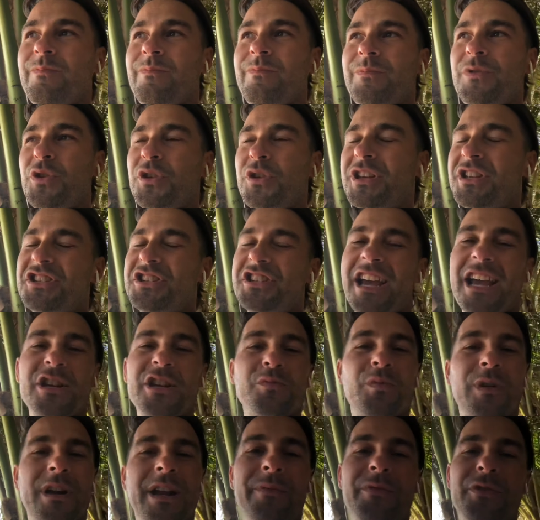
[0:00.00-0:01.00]
You can
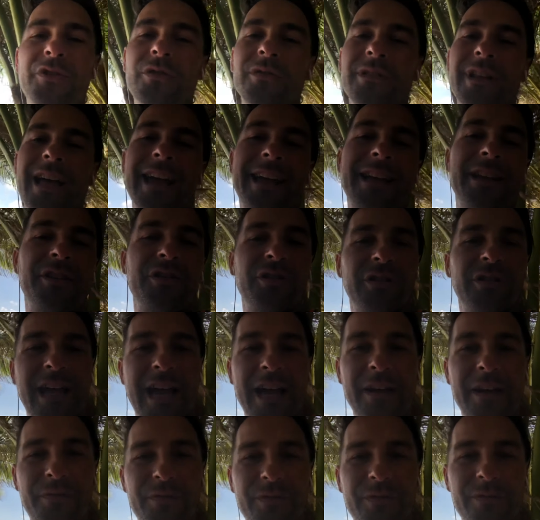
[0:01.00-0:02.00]
change whatever you like in your
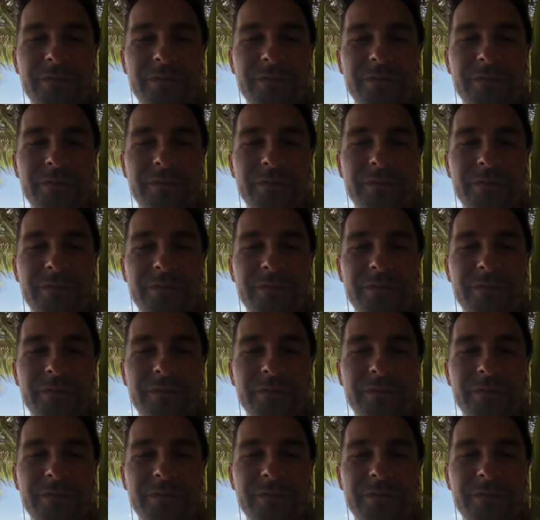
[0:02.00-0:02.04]
life.